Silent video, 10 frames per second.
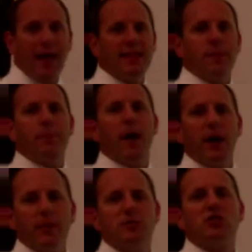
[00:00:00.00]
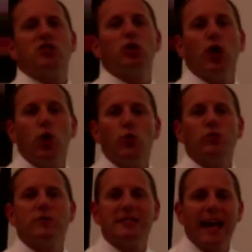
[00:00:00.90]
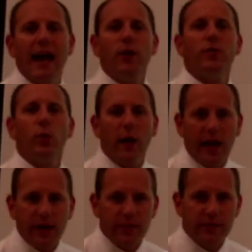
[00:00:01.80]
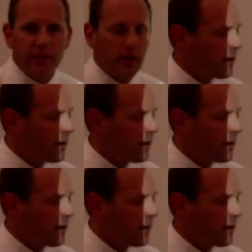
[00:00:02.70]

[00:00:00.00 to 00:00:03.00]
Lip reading: and the bottom slows down the waves.